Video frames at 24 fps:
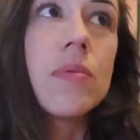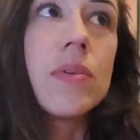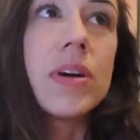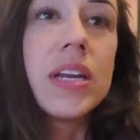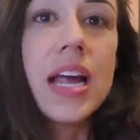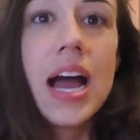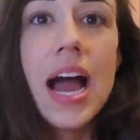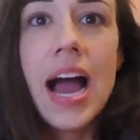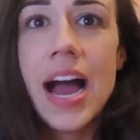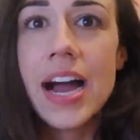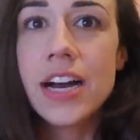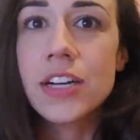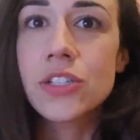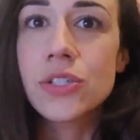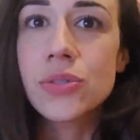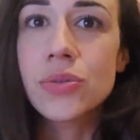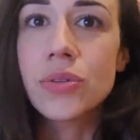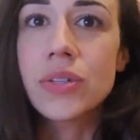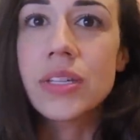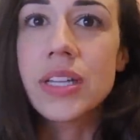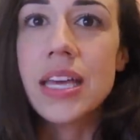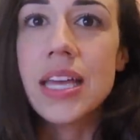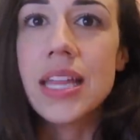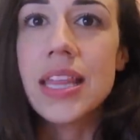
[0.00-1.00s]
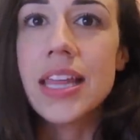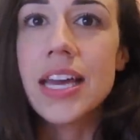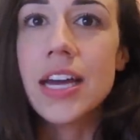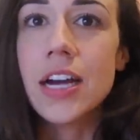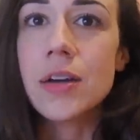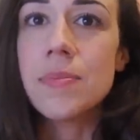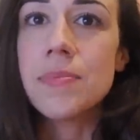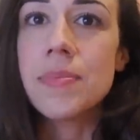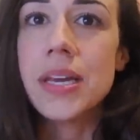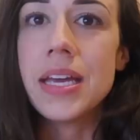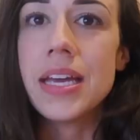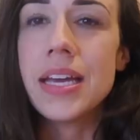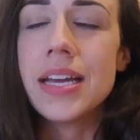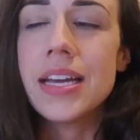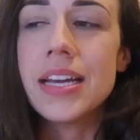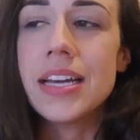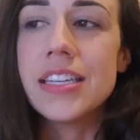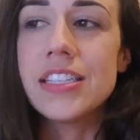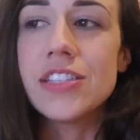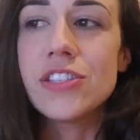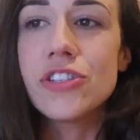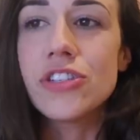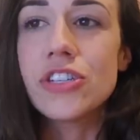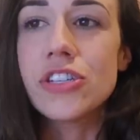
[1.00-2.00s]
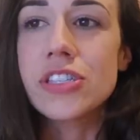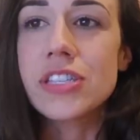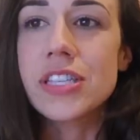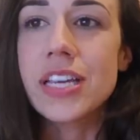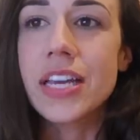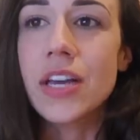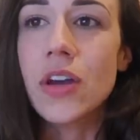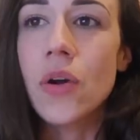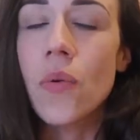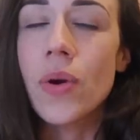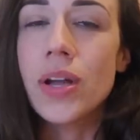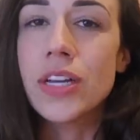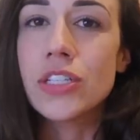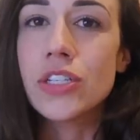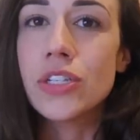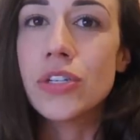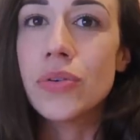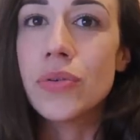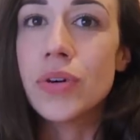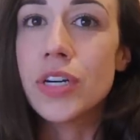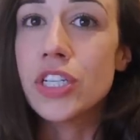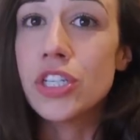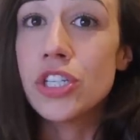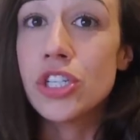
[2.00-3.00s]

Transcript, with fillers: when actually therapy is just like going to a